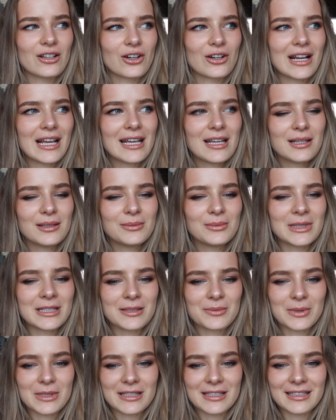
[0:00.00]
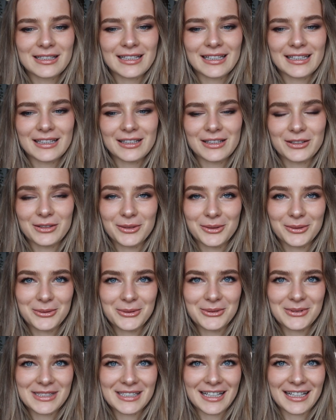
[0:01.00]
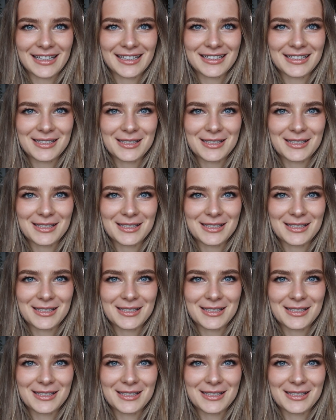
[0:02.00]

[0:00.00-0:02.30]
her name has been in the news and